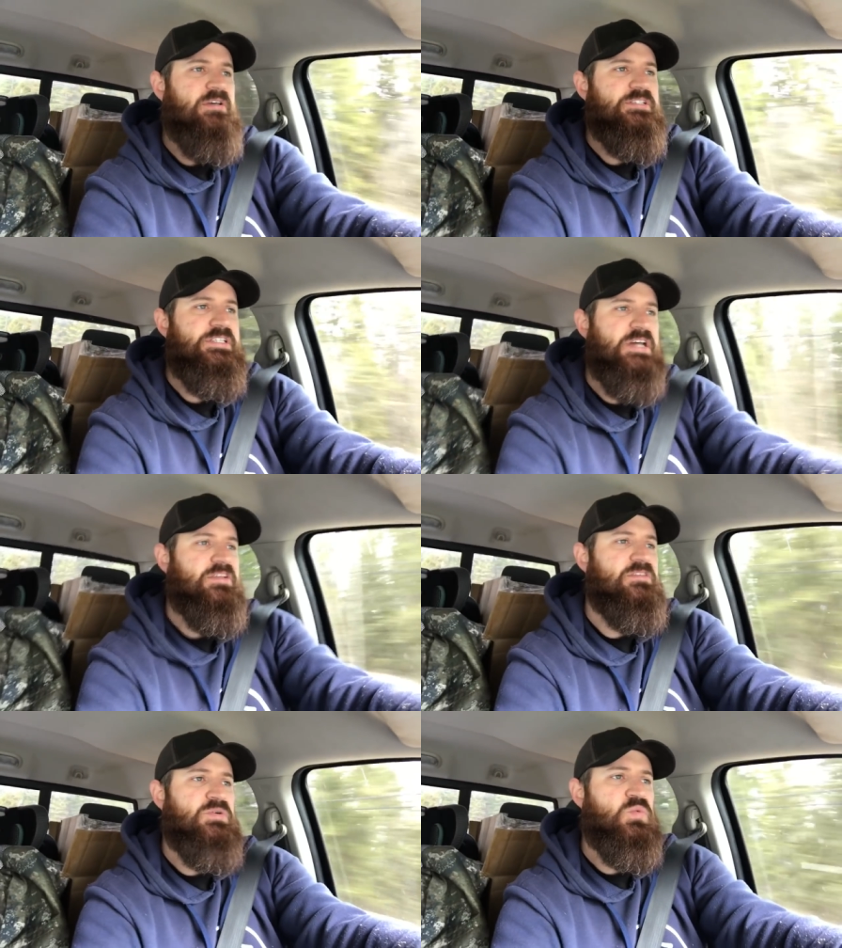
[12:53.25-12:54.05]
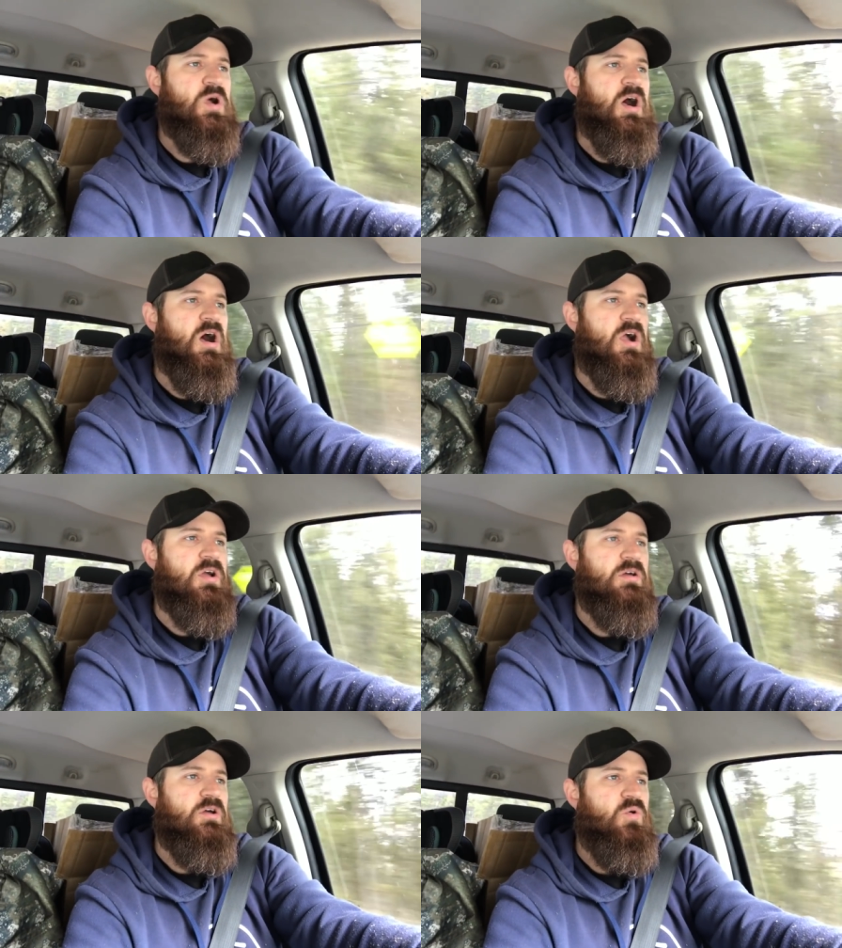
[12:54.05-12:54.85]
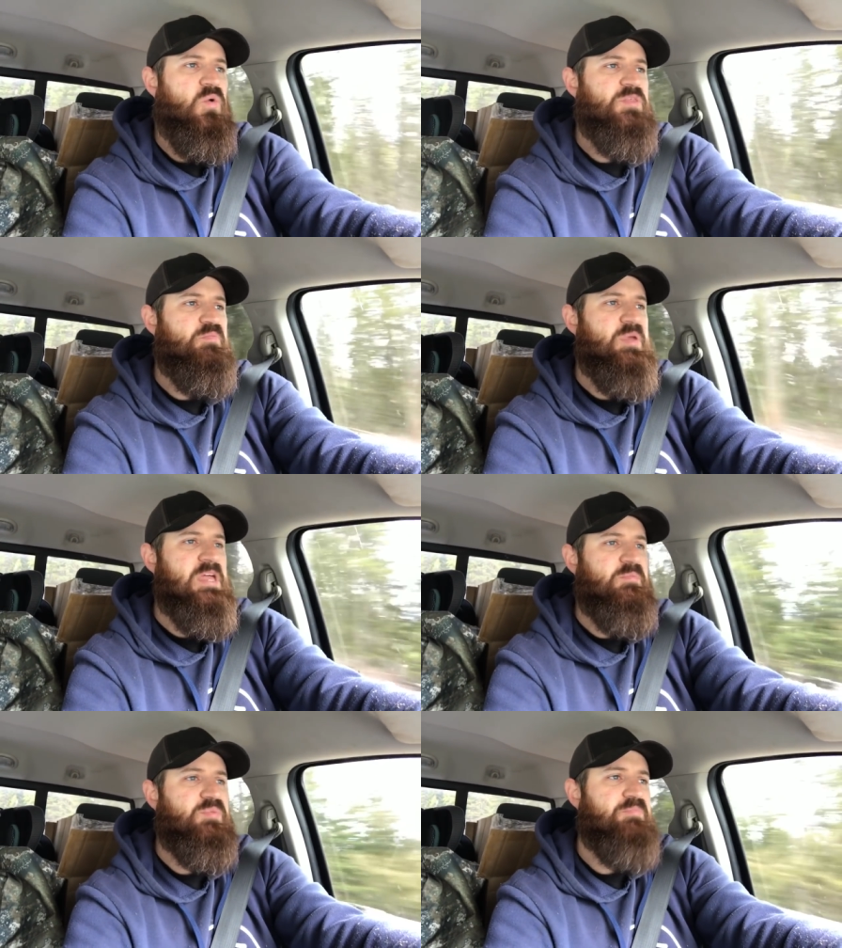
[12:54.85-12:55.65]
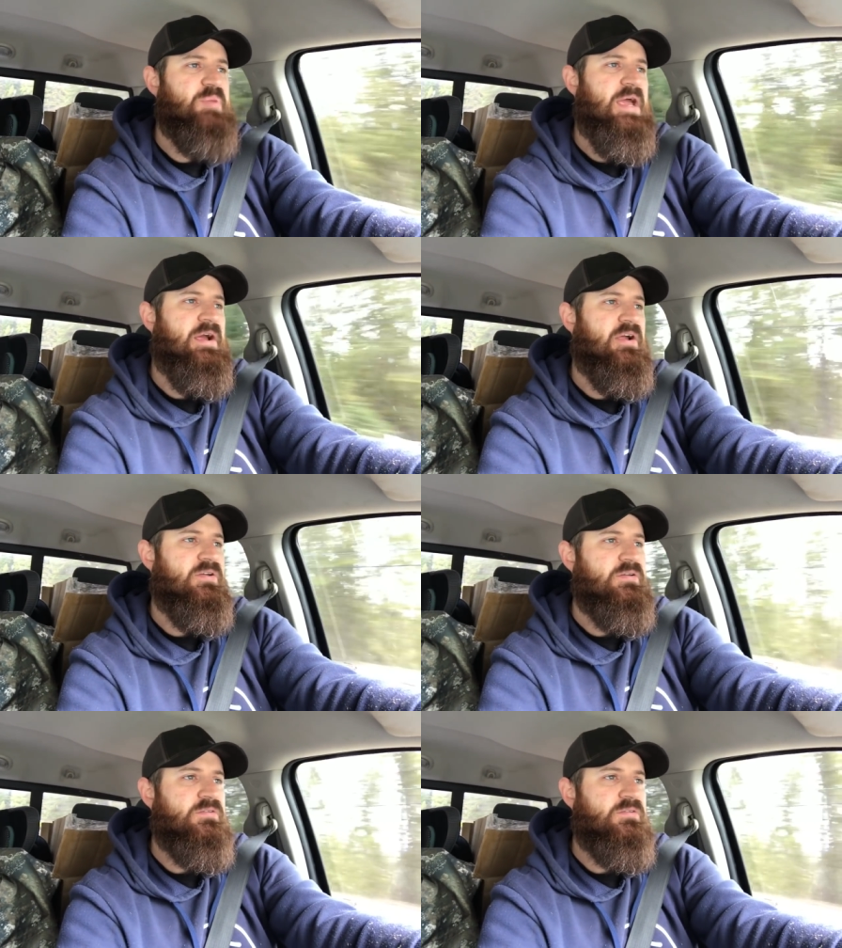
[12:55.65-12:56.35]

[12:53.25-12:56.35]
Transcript: There's nothing wrong with being prepared